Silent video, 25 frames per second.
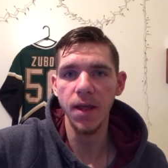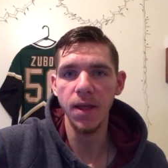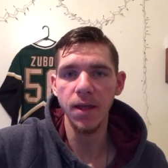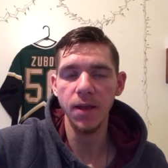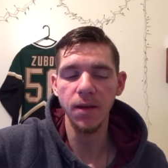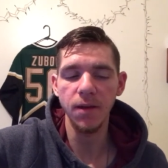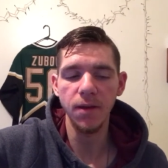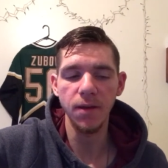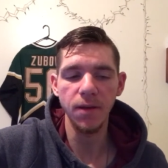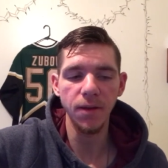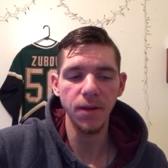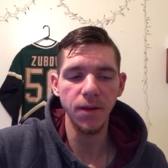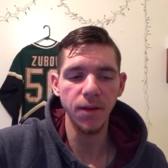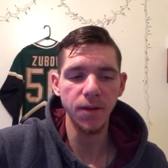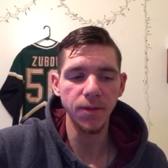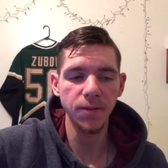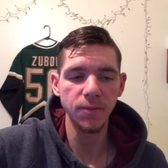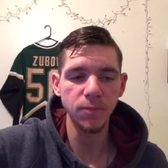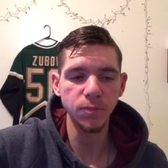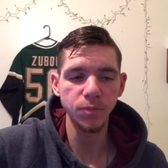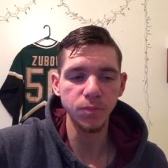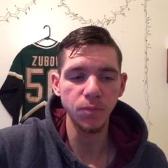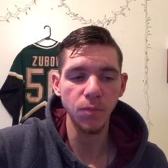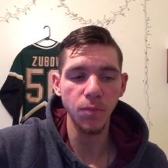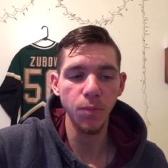And
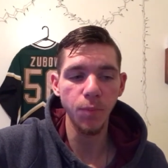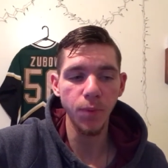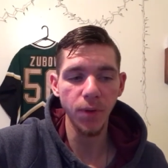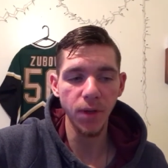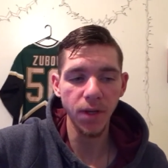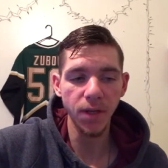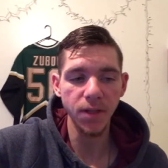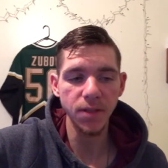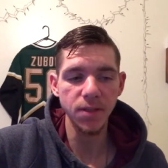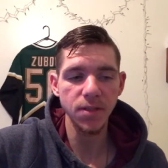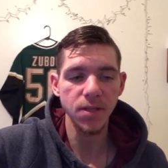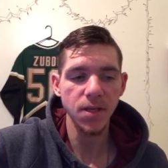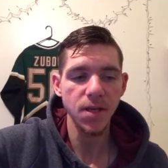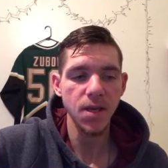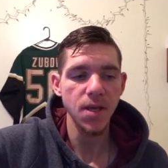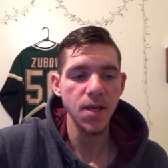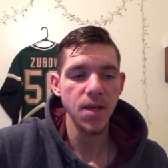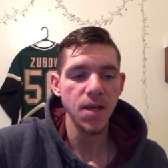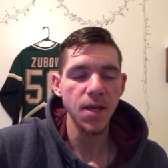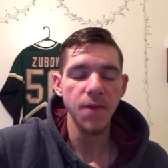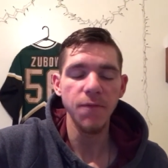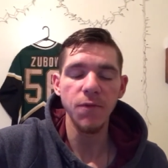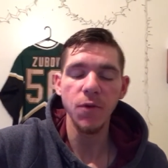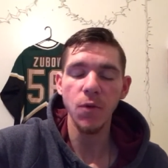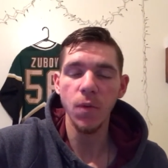um, but
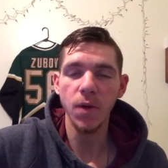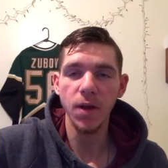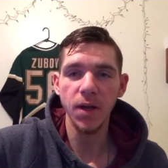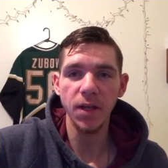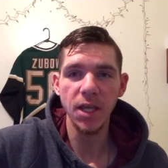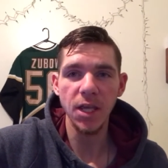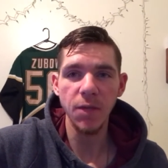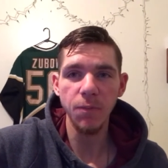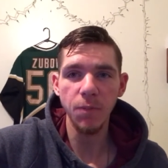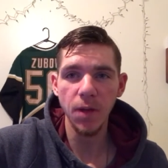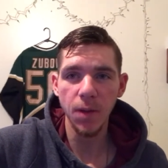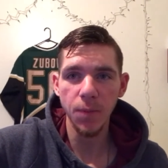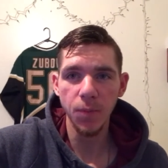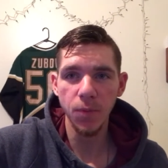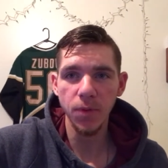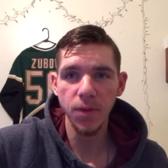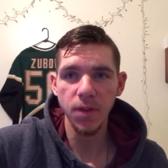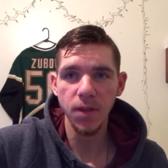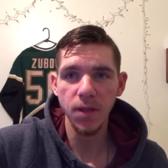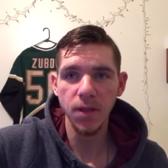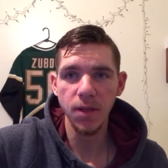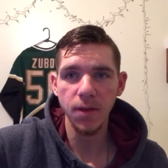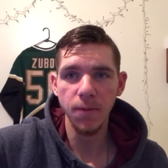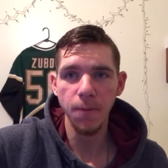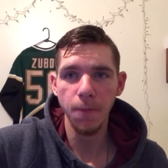if you want to keep up with
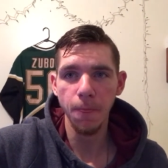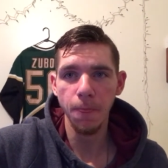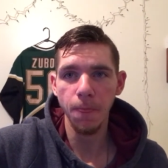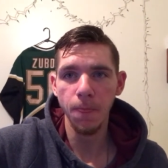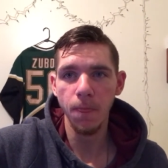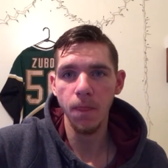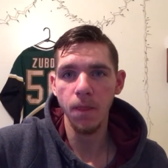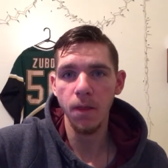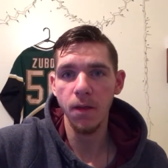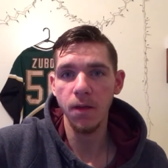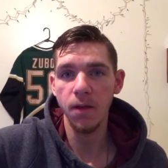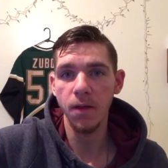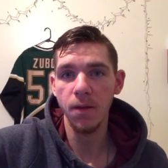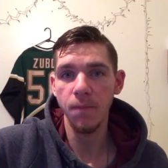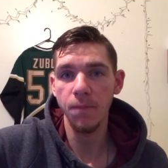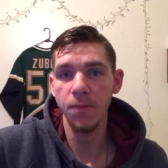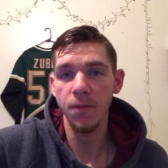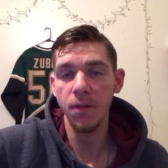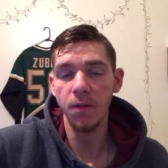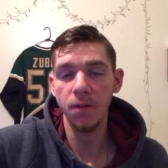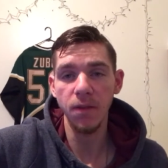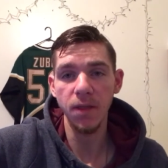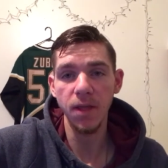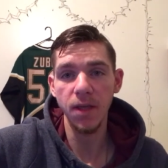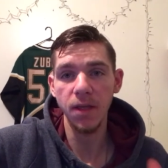it, um,
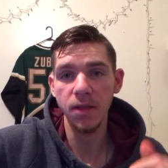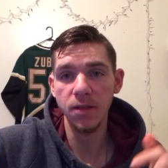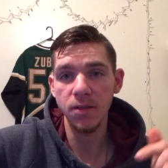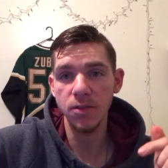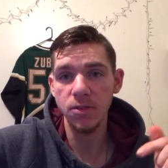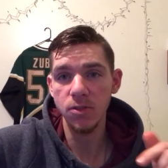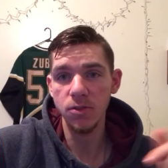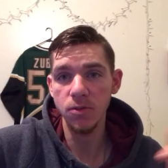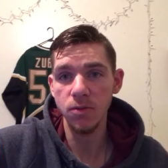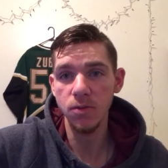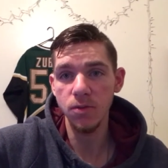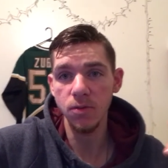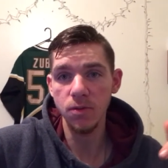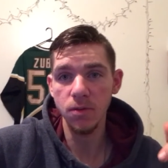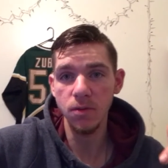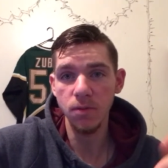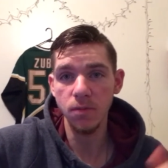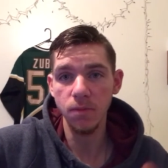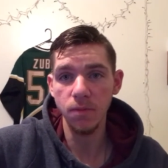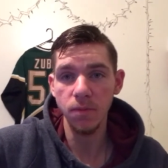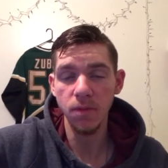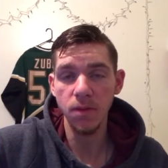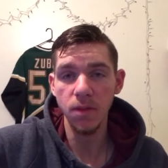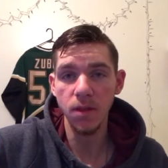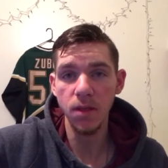the link to
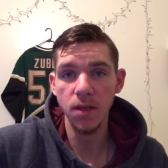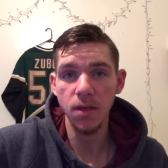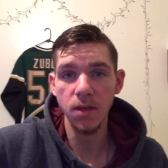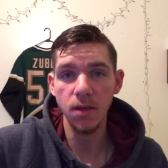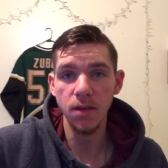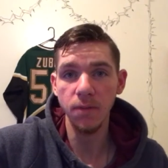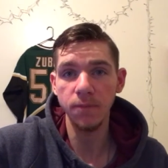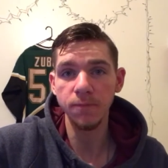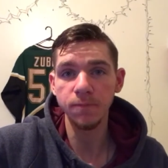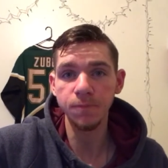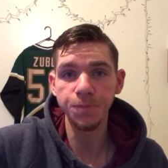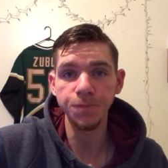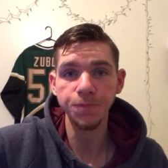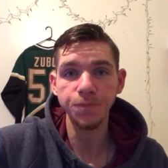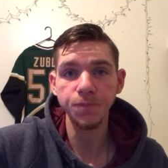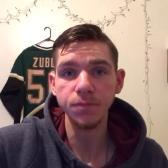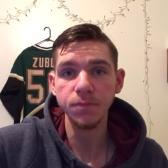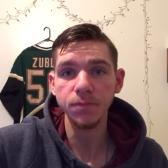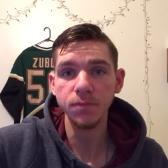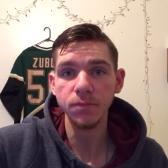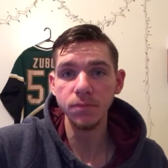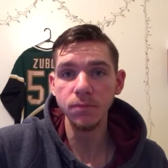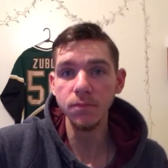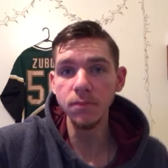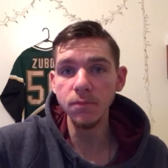the
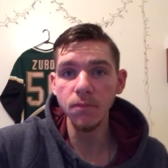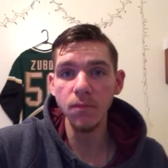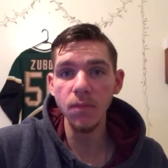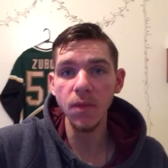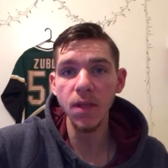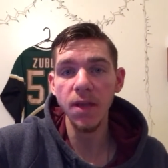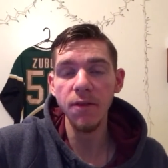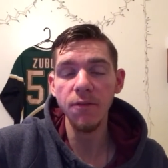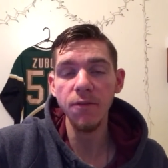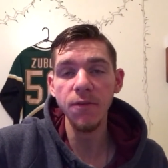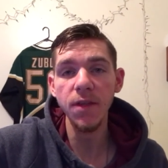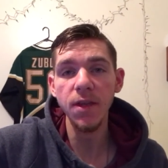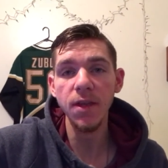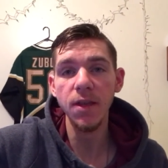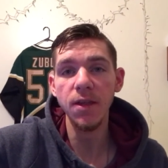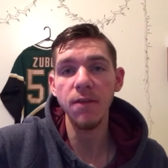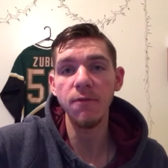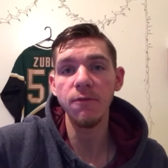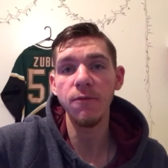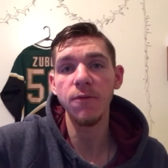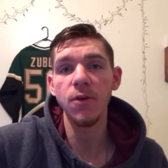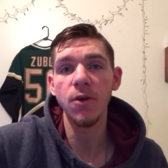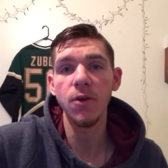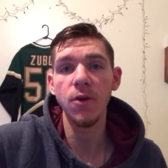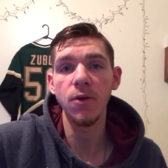event
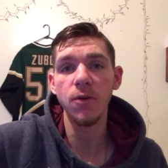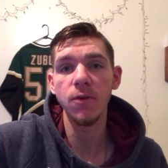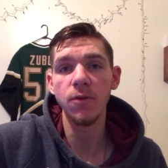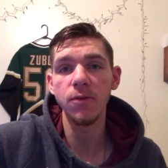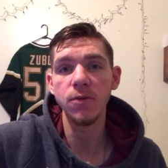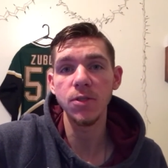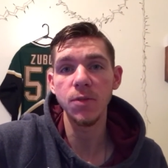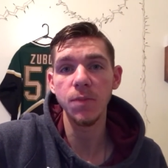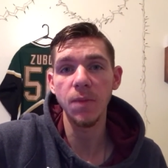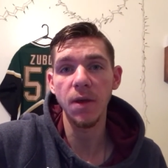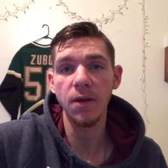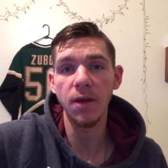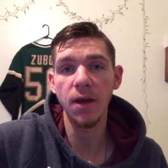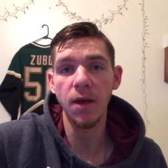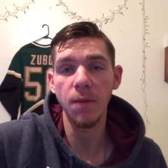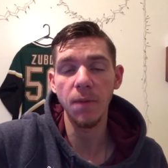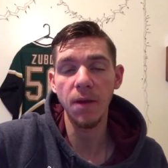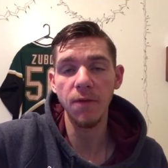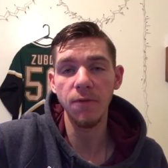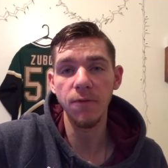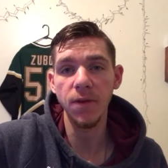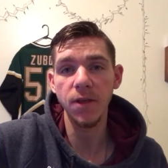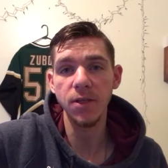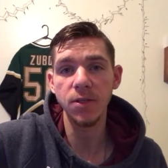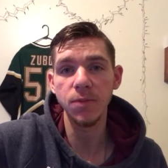info to my on
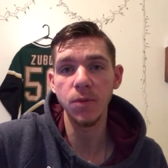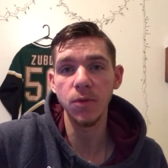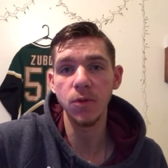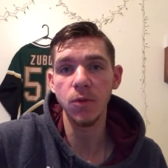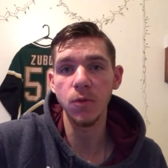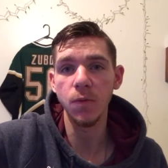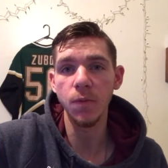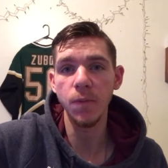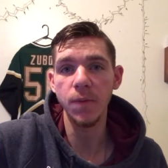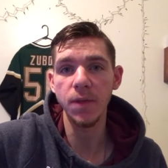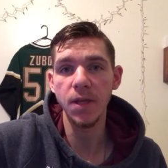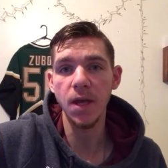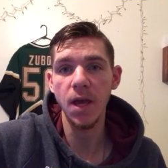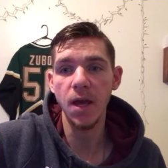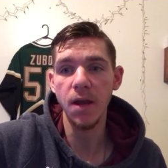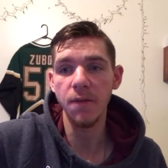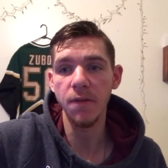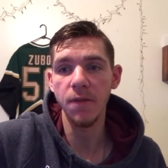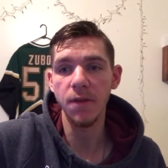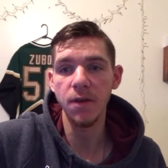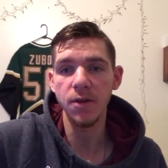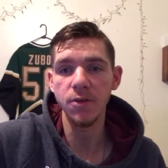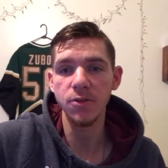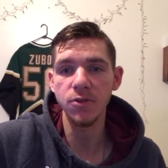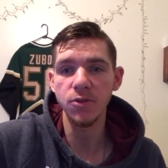my Facebook will be down
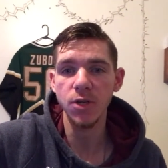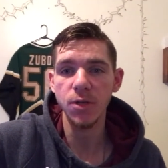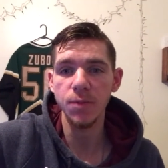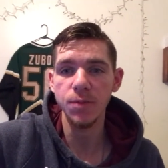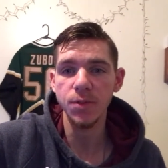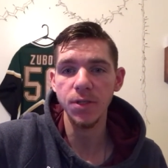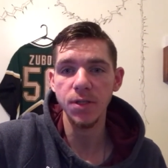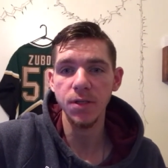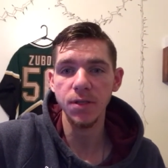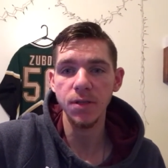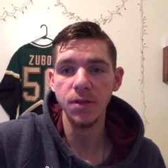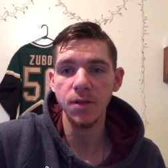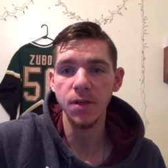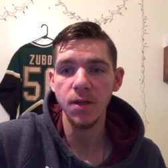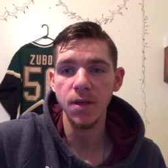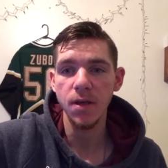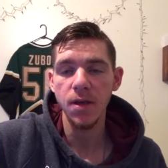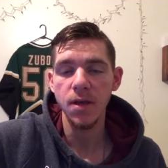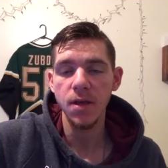in the description.